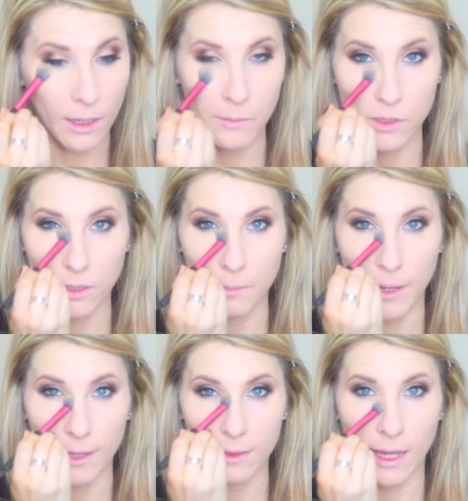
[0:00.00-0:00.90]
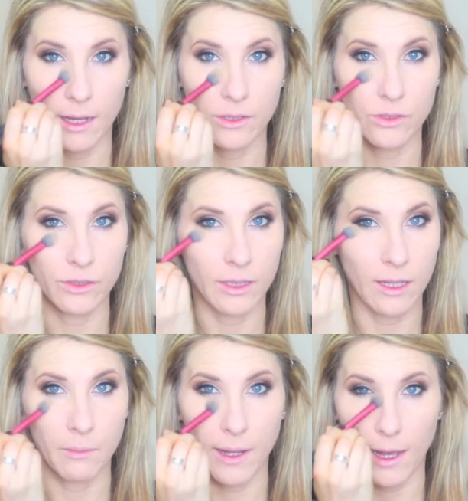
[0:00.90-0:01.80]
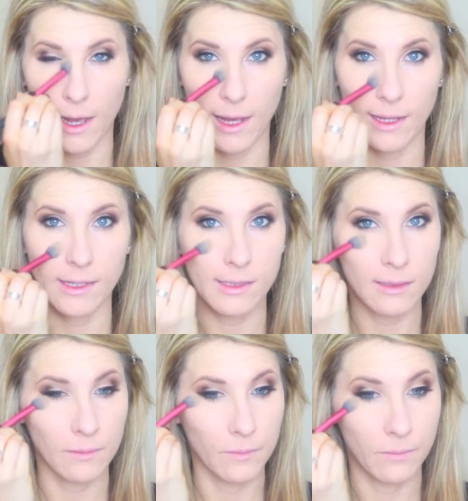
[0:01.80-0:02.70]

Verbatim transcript: I'm just going to pat that underneath my eyes.